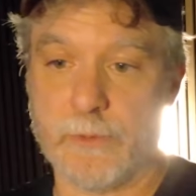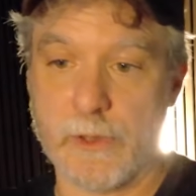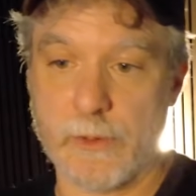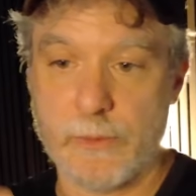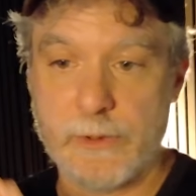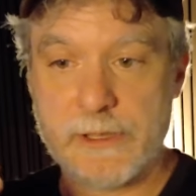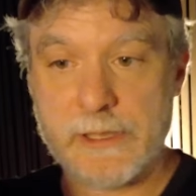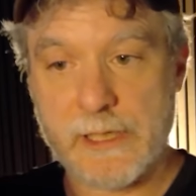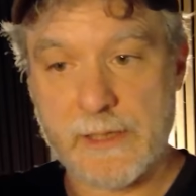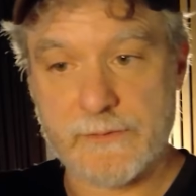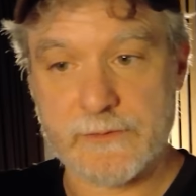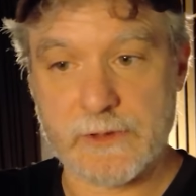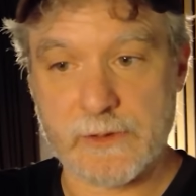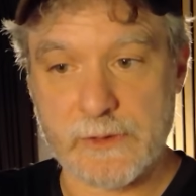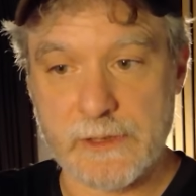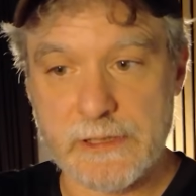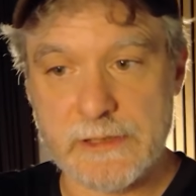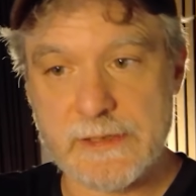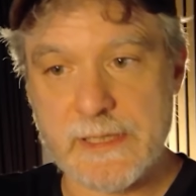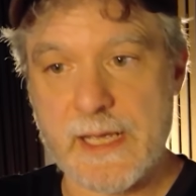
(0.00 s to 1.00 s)
where we could have
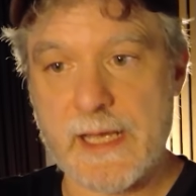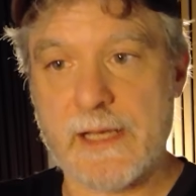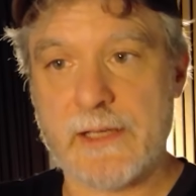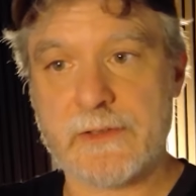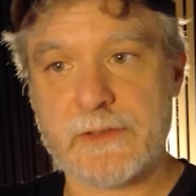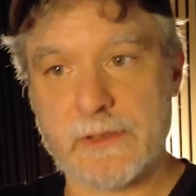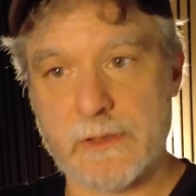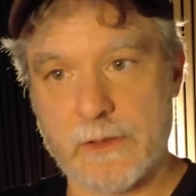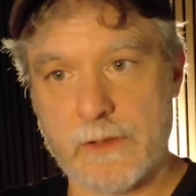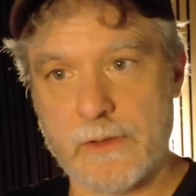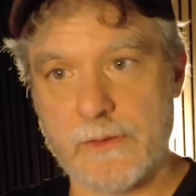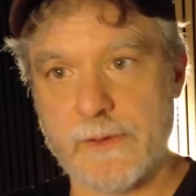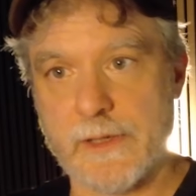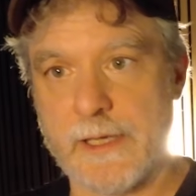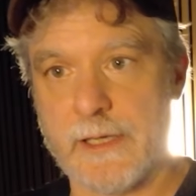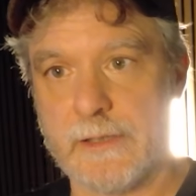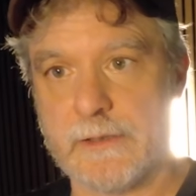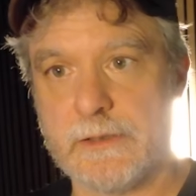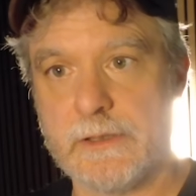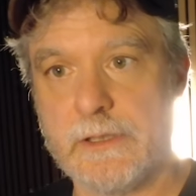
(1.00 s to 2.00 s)
delete task and all that.